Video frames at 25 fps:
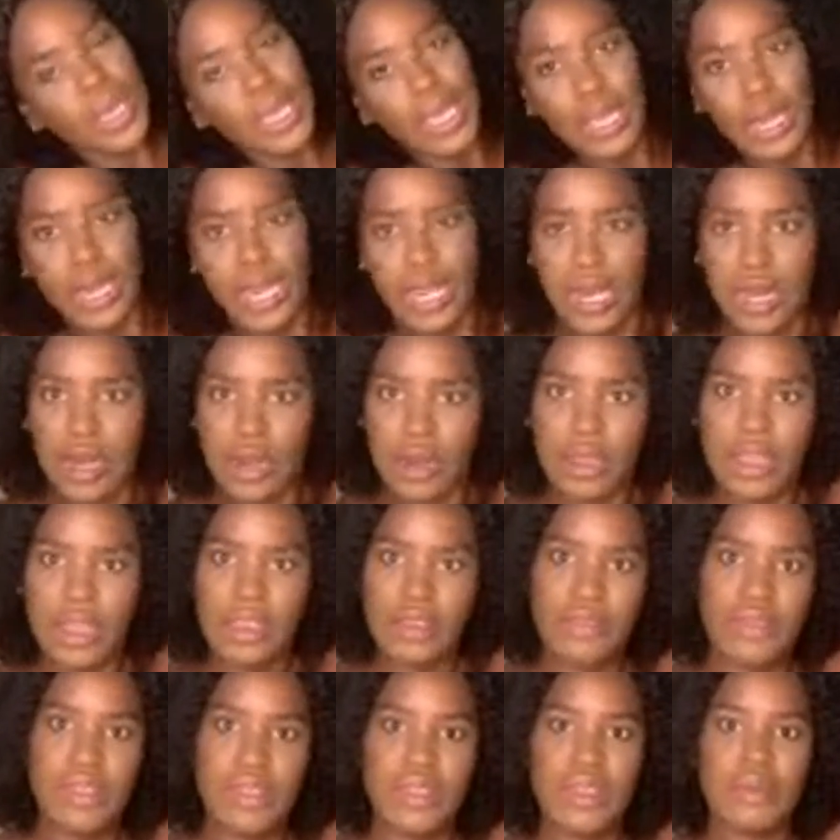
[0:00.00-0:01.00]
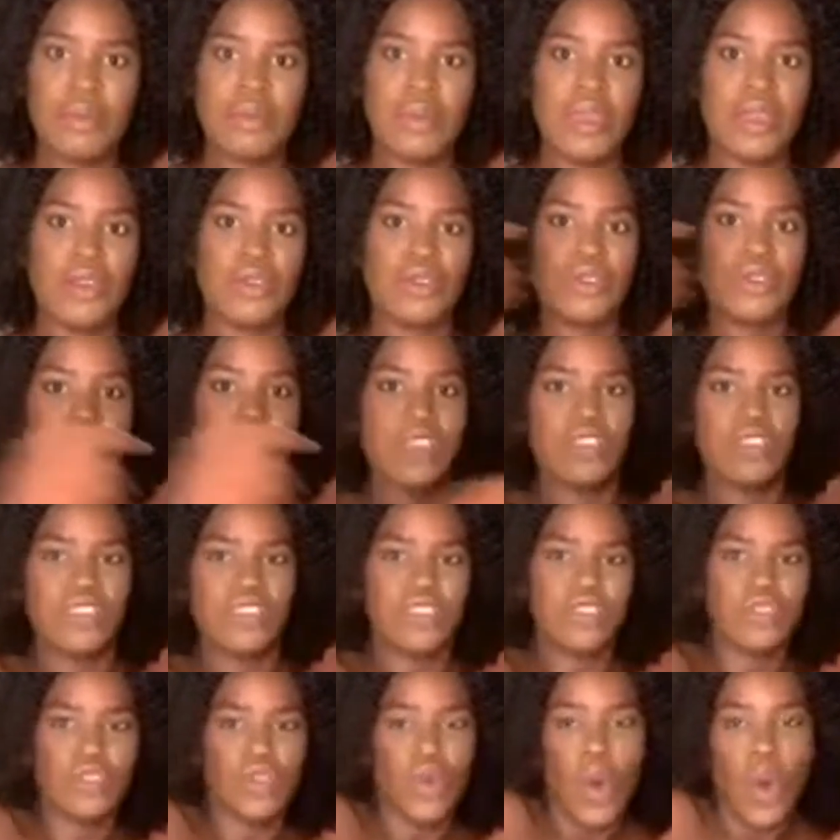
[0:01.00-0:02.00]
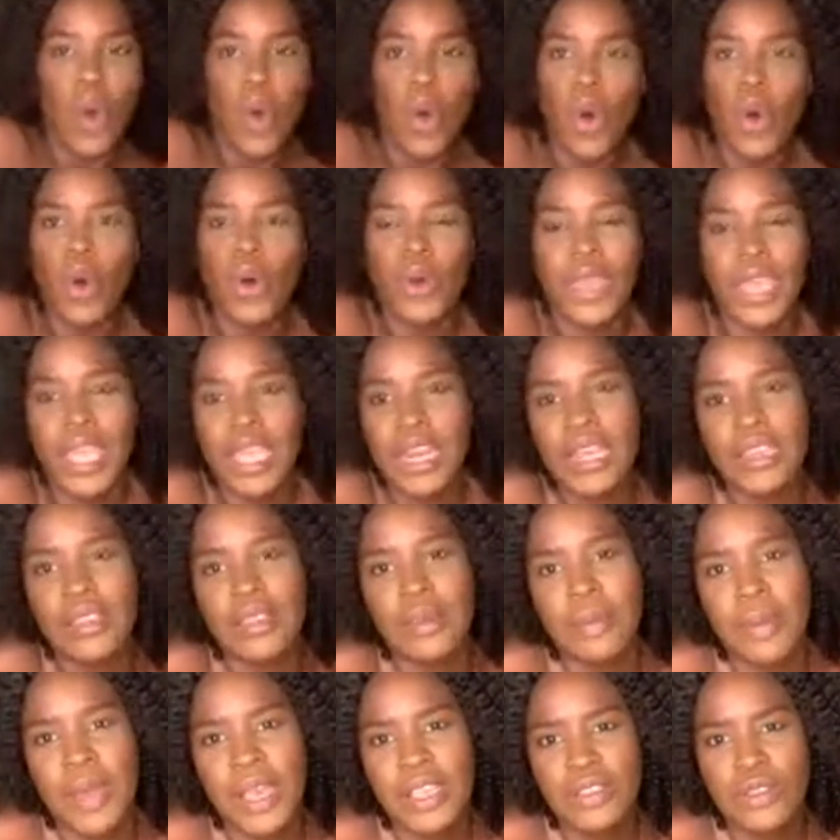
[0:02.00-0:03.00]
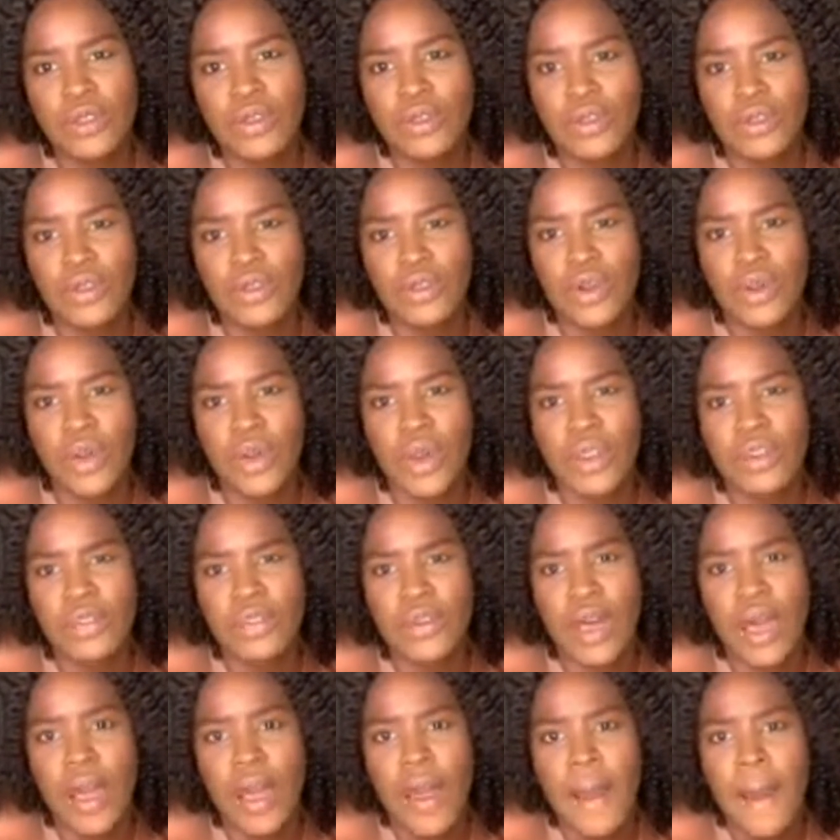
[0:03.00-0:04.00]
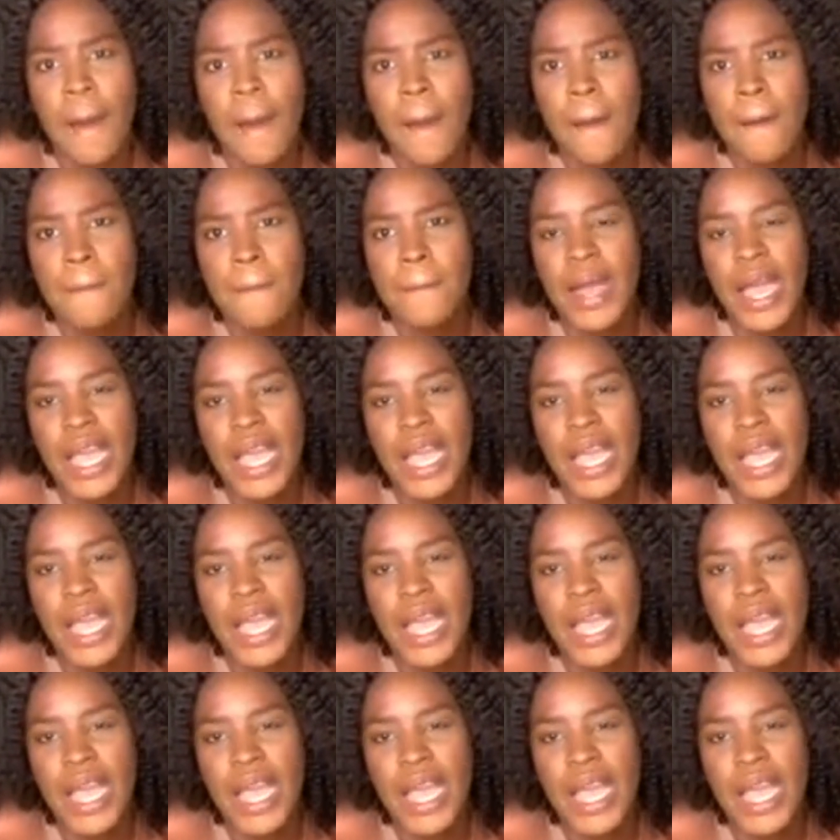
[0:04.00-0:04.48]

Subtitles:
in and giving them their donations or getting the bicycles or whatever. But